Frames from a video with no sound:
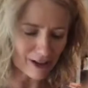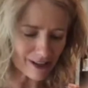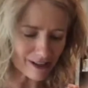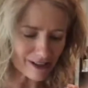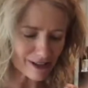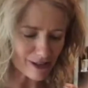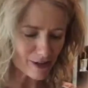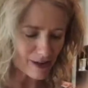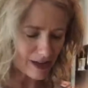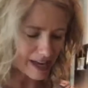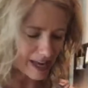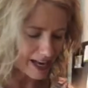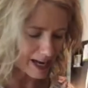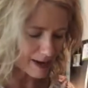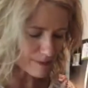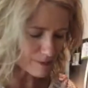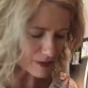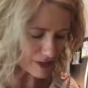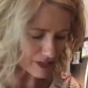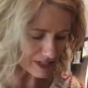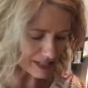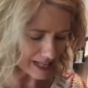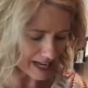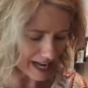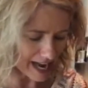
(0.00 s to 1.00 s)
So again, I'm
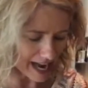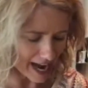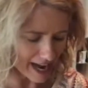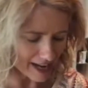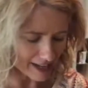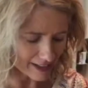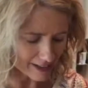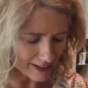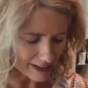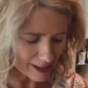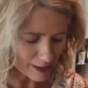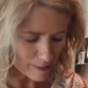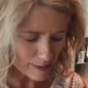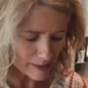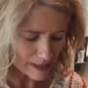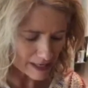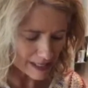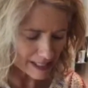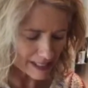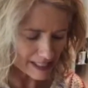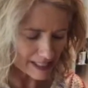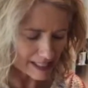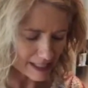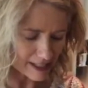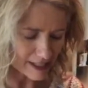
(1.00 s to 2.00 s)
just gonna add a little bit
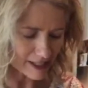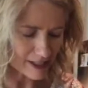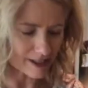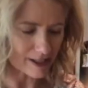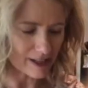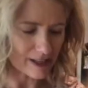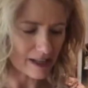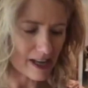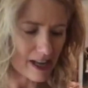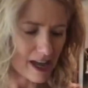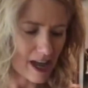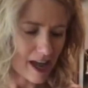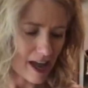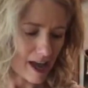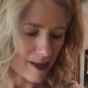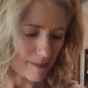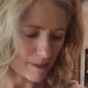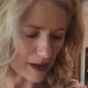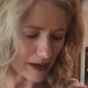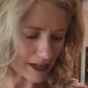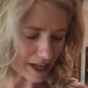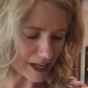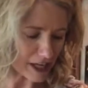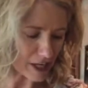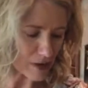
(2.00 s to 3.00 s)
in here. I'm
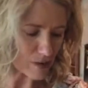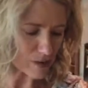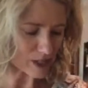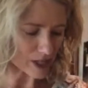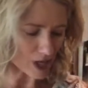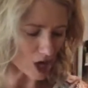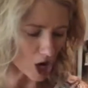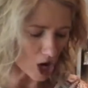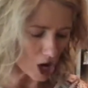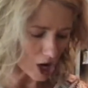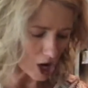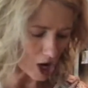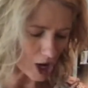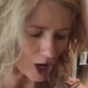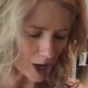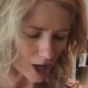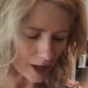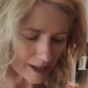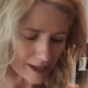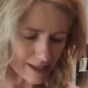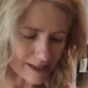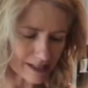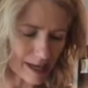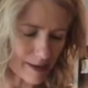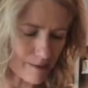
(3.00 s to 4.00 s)
not gonna use it all
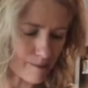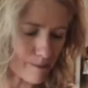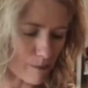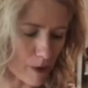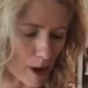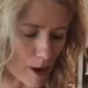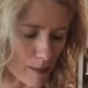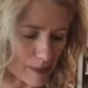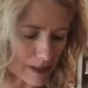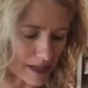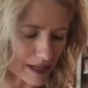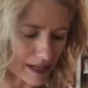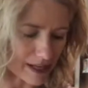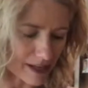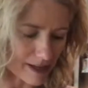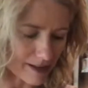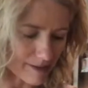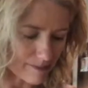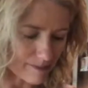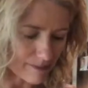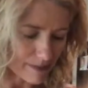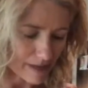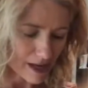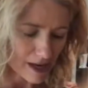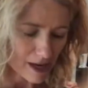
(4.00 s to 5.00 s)
because I'm probably gonna
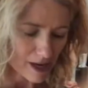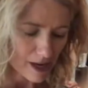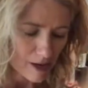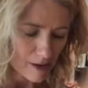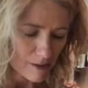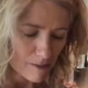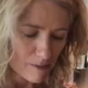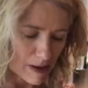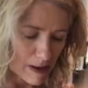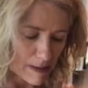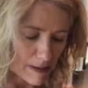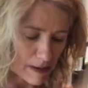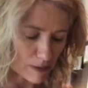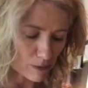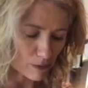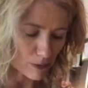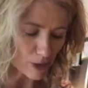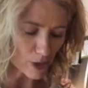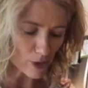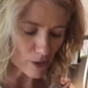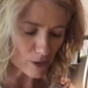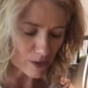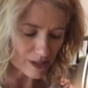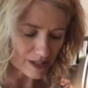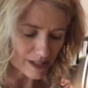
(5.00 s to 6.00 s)
maybe
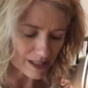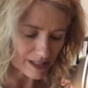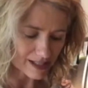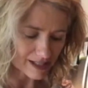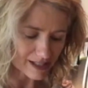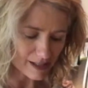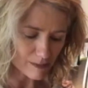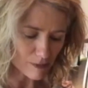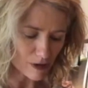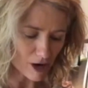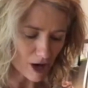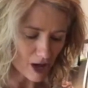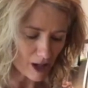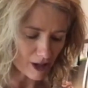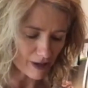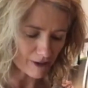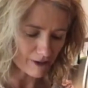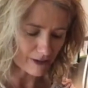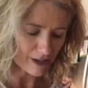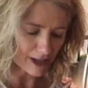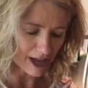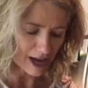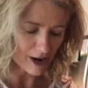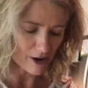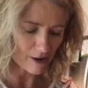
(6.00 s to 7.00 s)
roast some
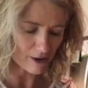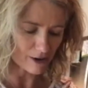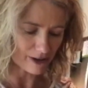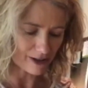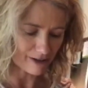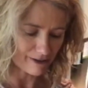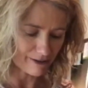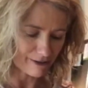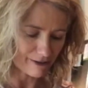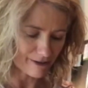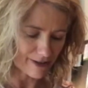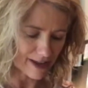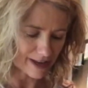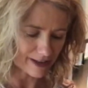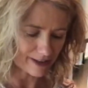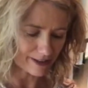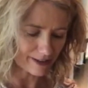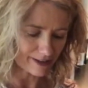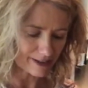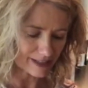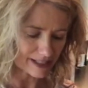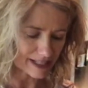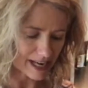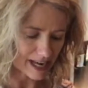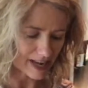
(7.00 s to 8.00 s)
cauliflower and fennel
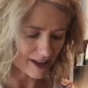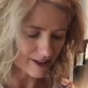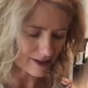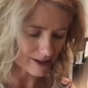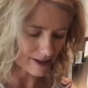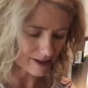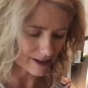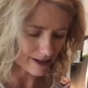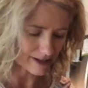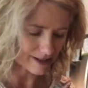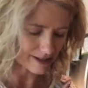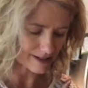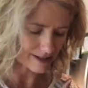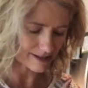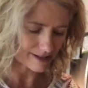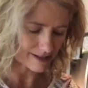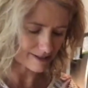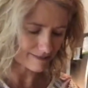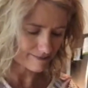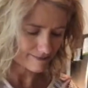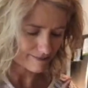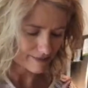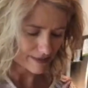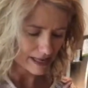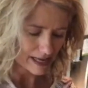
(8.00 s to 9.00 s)
together because
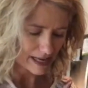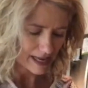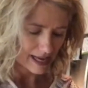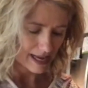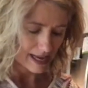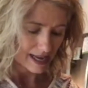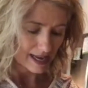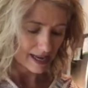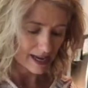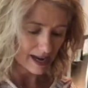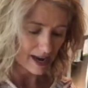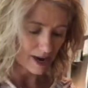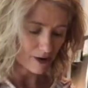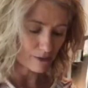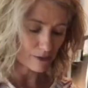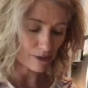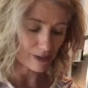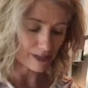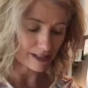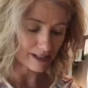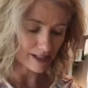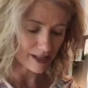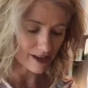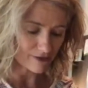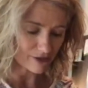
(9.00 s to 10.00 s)
I
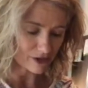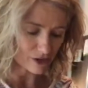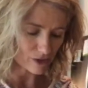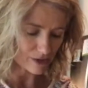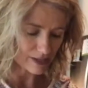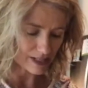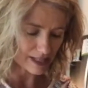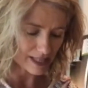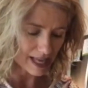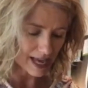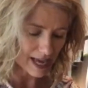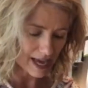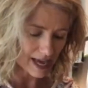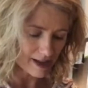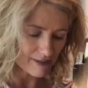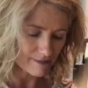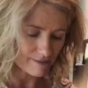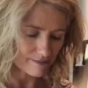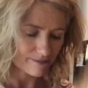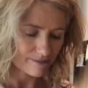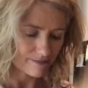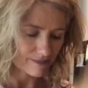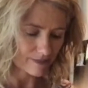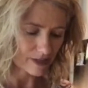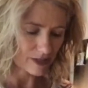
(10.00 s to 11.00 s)
really love doing that.
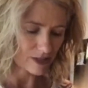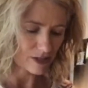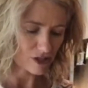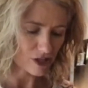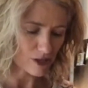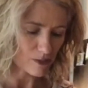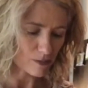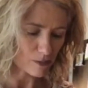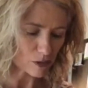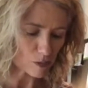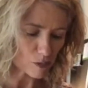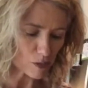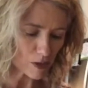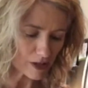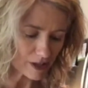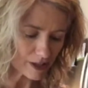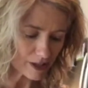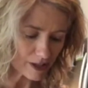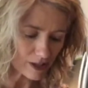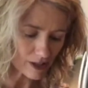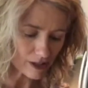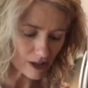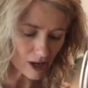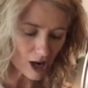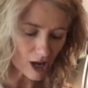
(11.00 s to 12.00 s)
So I'm just put a
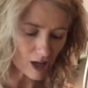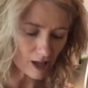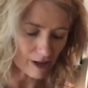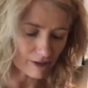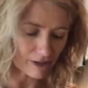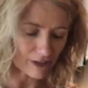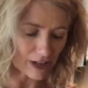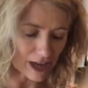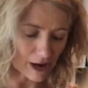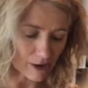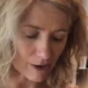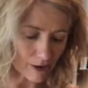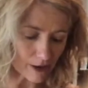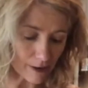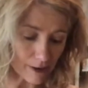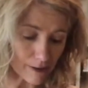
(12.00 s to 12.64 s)
little cauliflower.